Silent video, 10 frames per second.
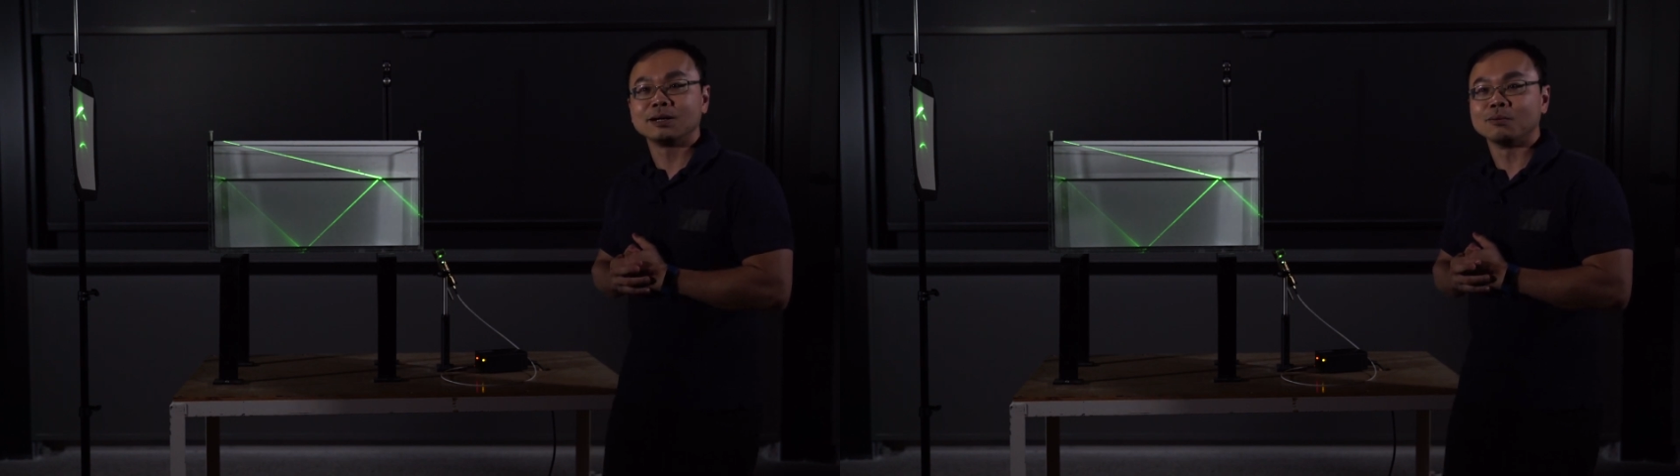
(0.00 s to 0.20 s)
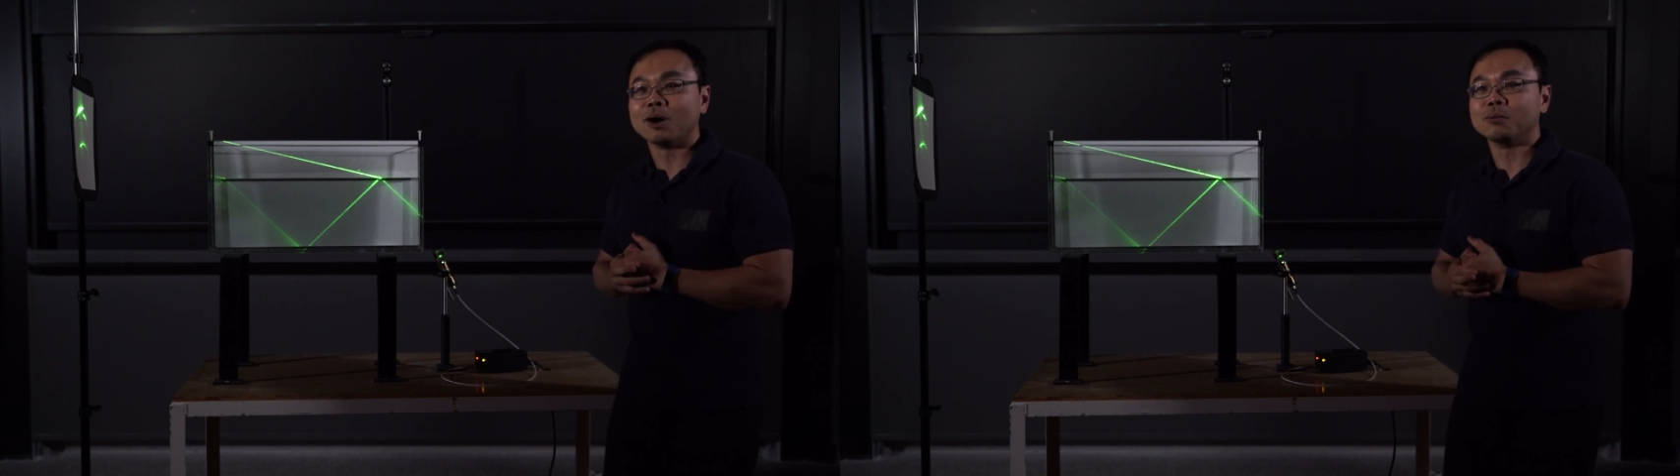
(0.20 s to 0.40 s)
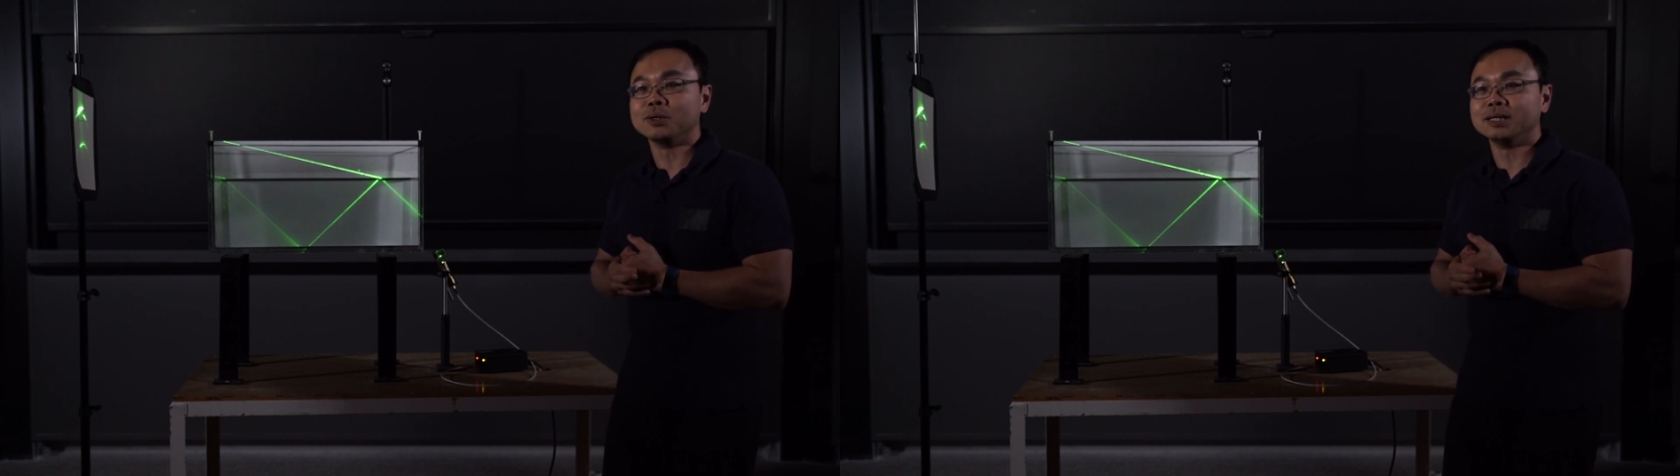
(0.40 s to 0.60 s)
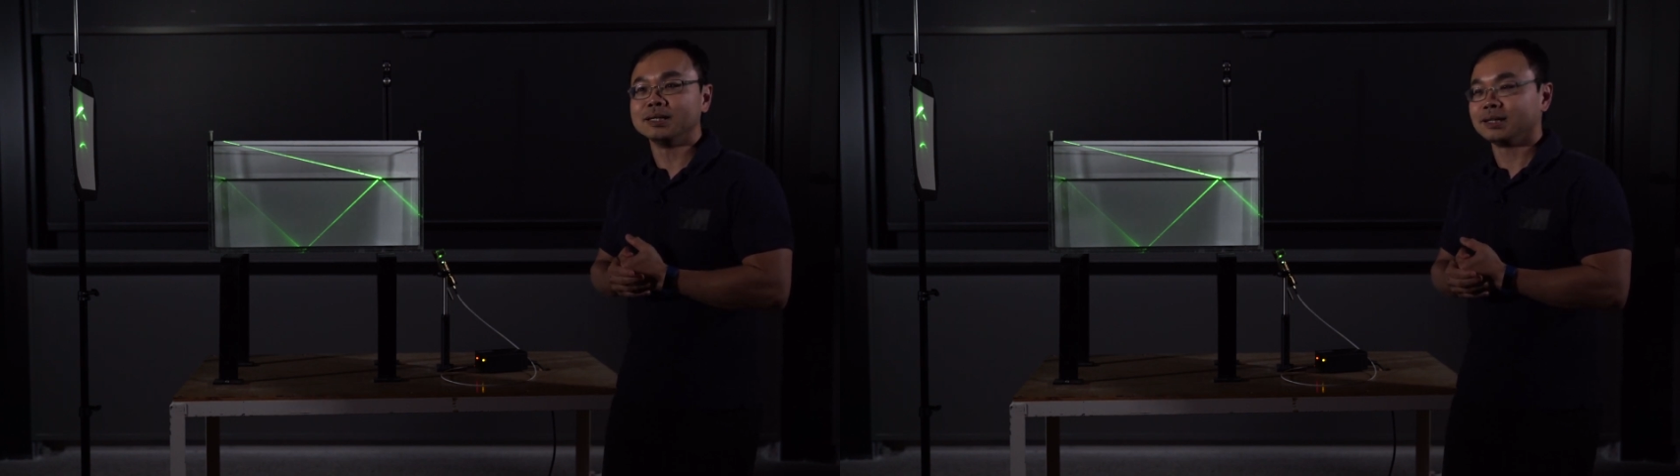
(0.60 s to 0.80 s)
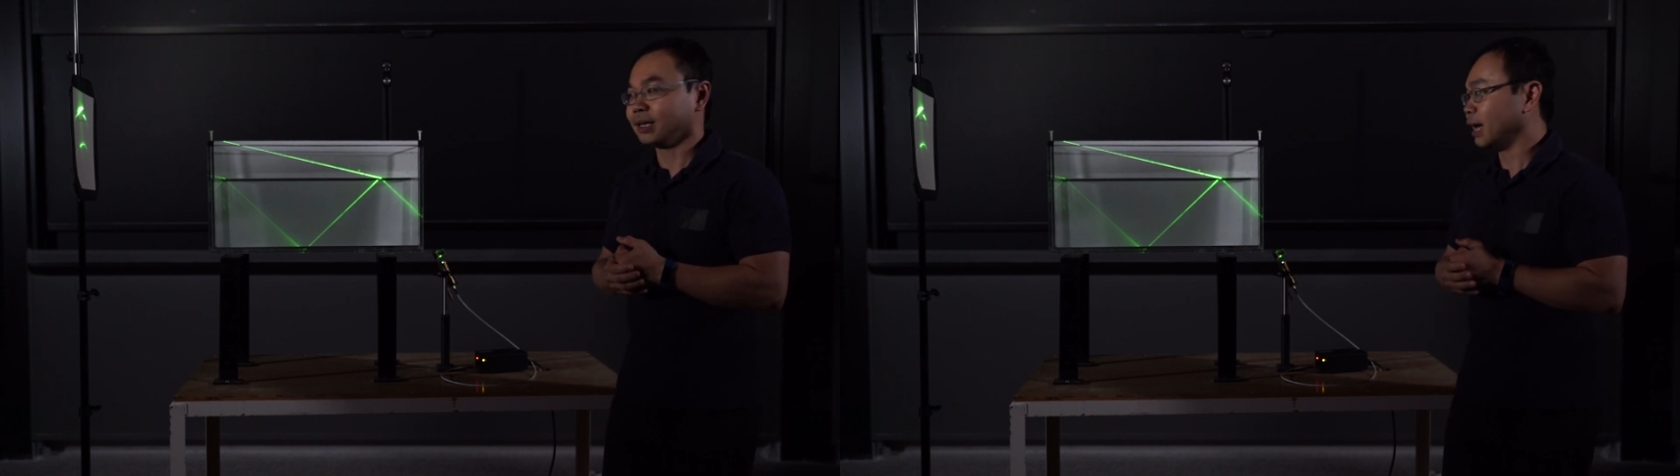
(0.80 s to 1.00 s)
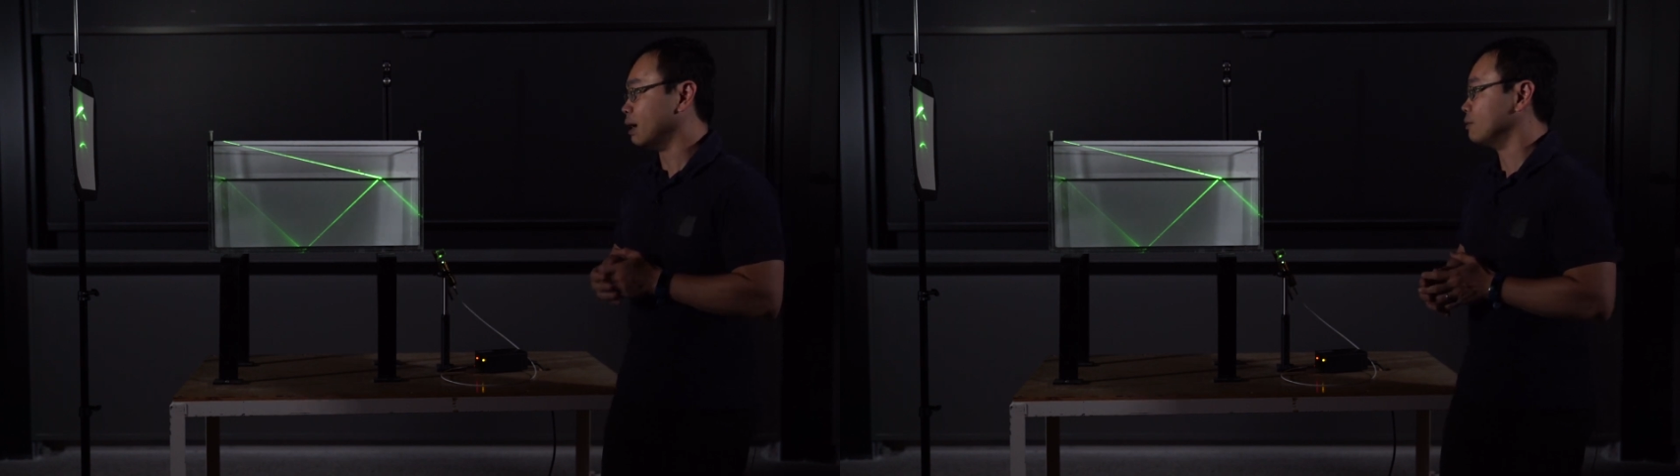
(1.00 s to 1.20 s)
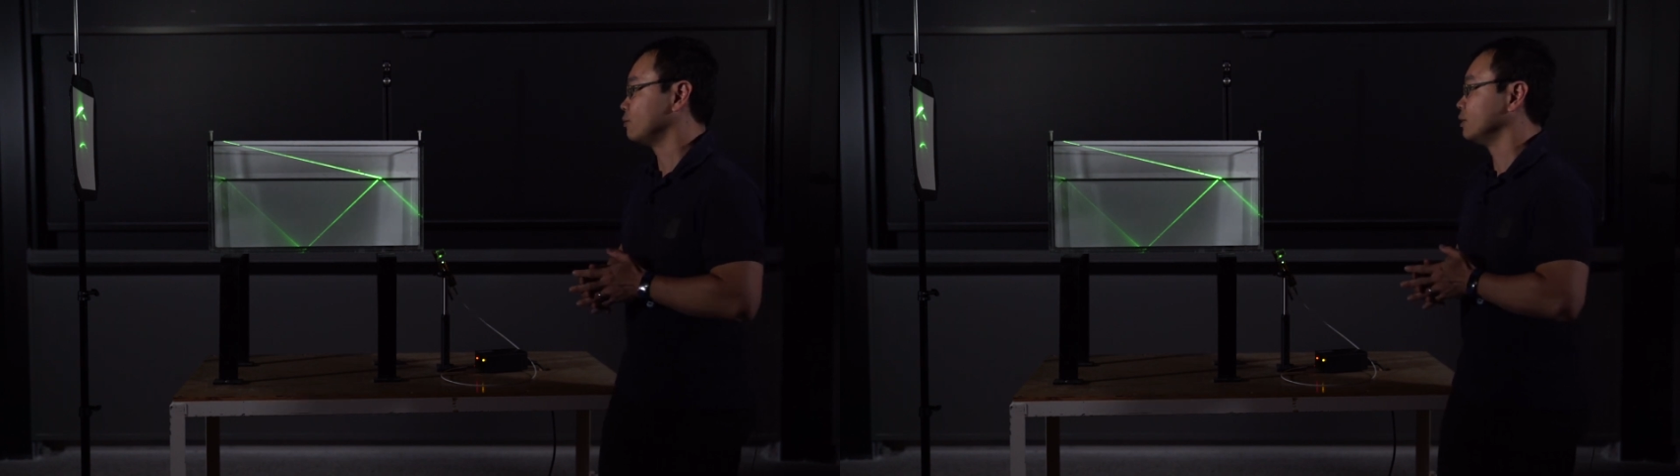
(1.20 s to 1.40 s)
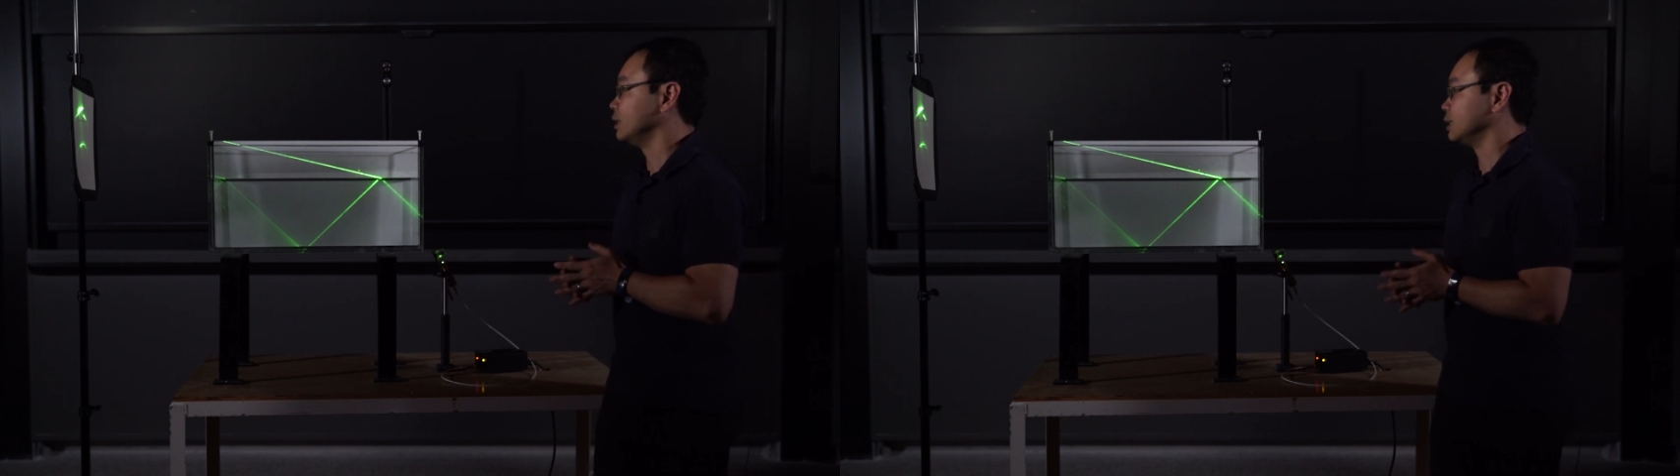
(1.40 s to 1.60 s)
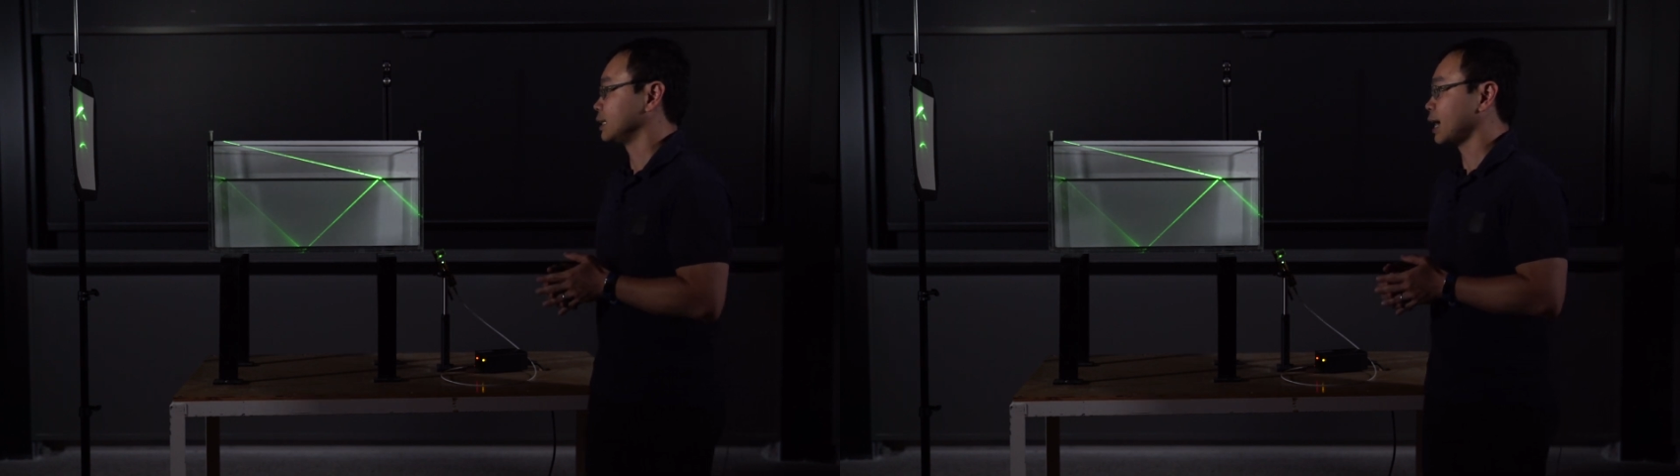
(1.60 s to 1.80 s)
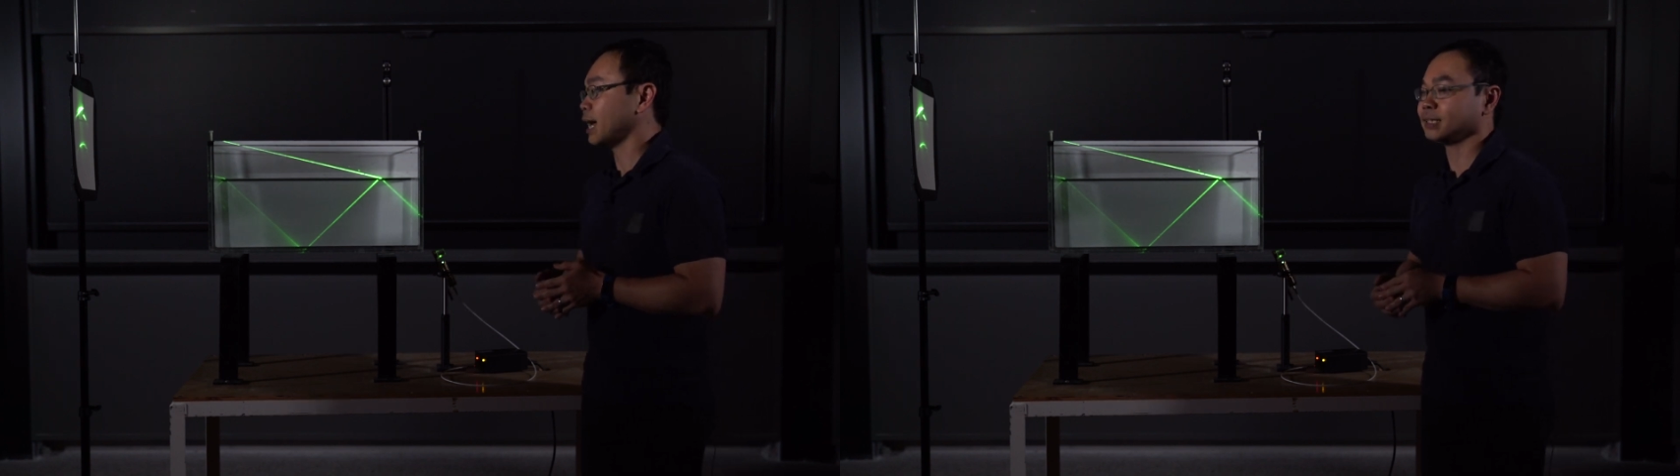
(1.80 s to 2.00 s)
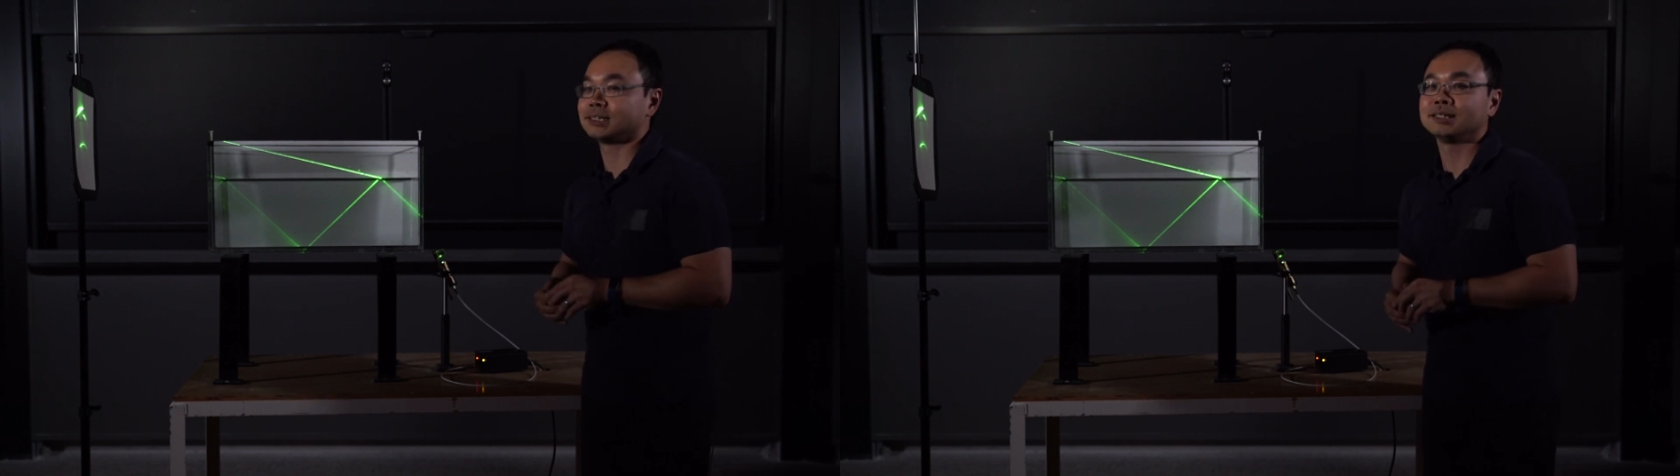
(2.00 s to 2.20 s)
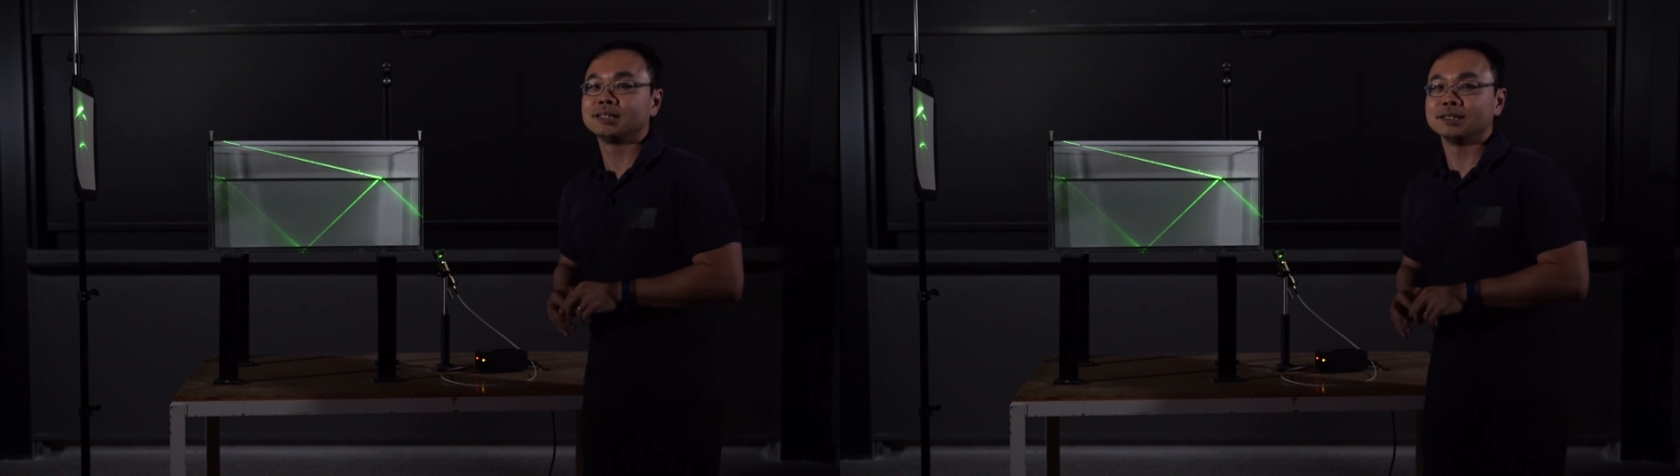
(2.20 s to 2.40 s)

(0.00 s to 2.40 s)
what we have discussed